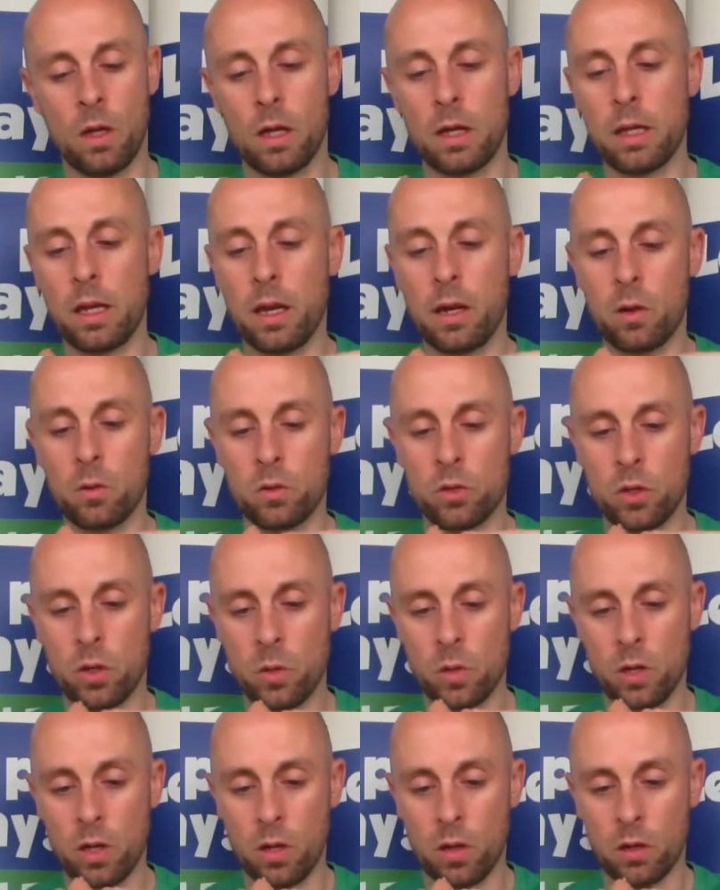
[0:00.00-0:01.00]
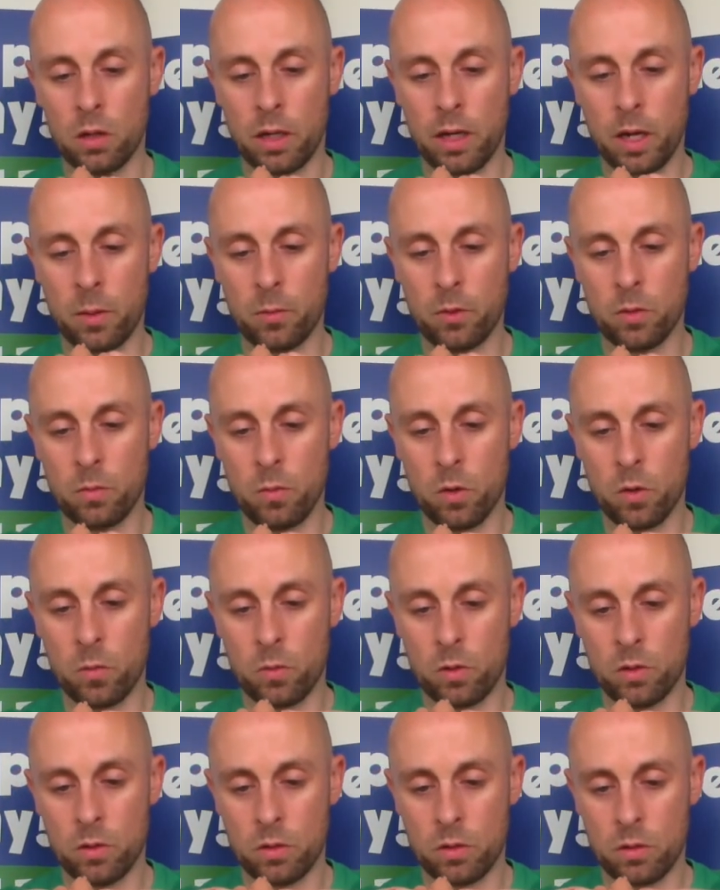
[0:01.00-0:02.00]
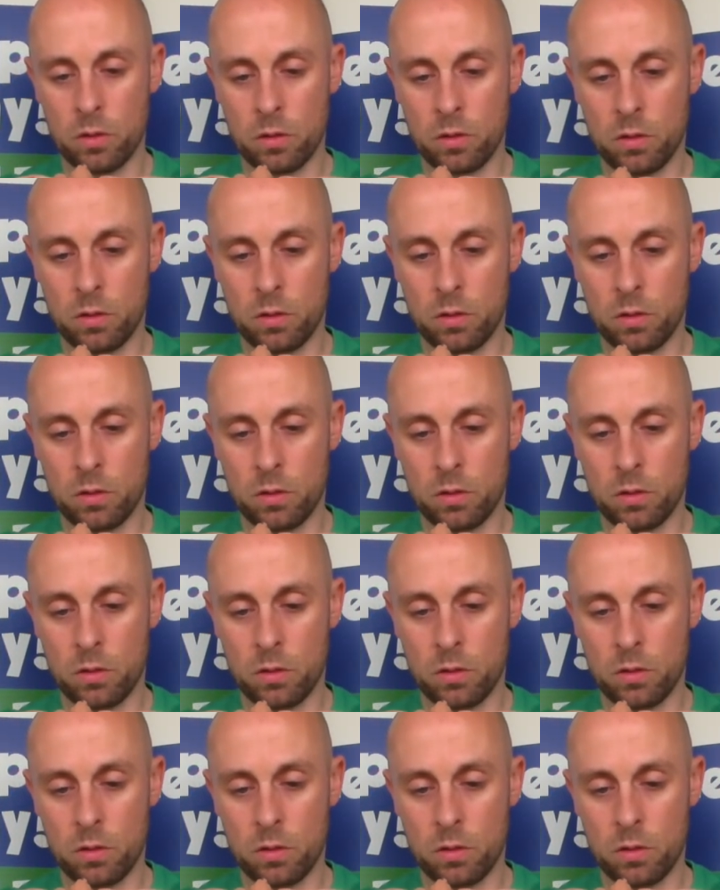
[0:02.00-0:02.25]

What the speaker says: Again, I'll show you that on camera in a moment.